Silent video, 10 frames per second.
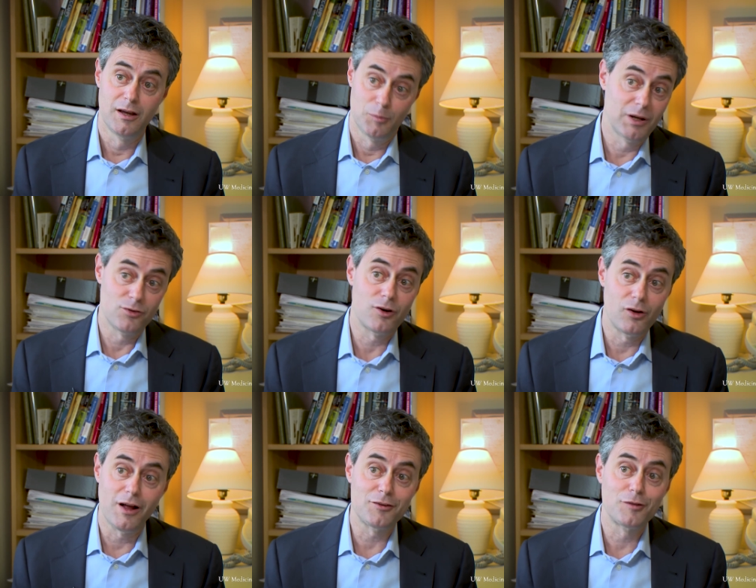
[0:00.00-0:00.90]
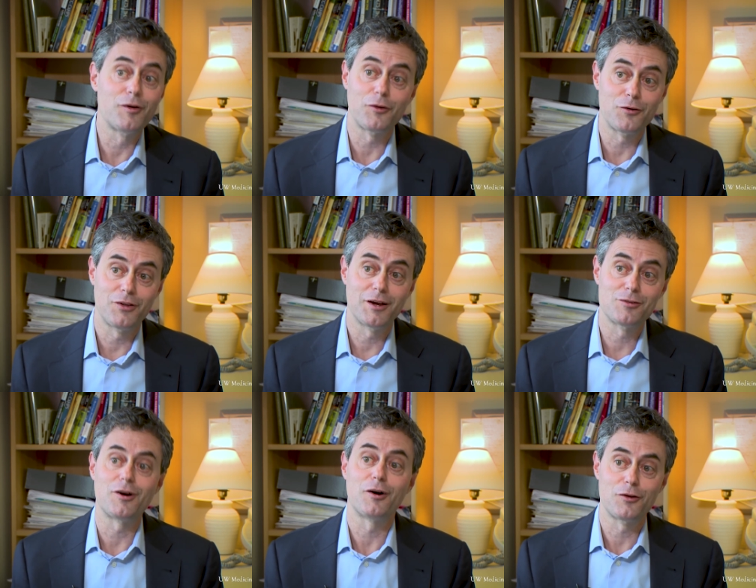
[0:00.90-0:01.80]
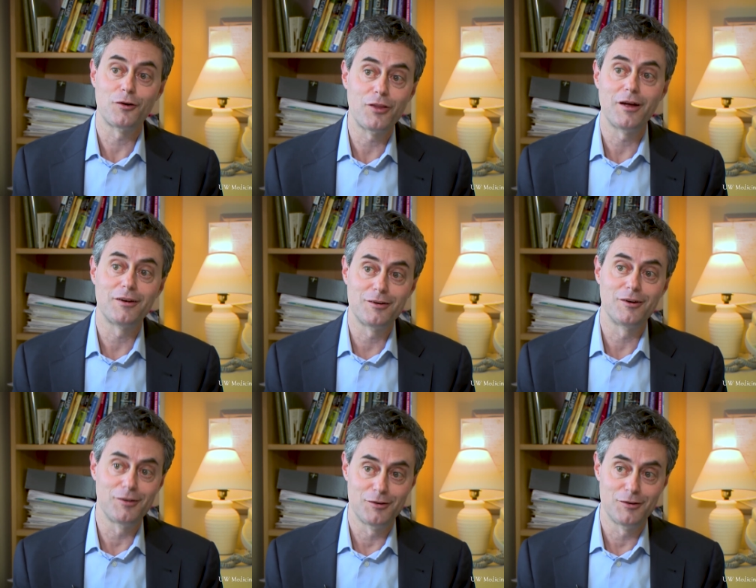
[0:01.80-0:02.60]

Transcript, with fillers: because there are lots of other things other than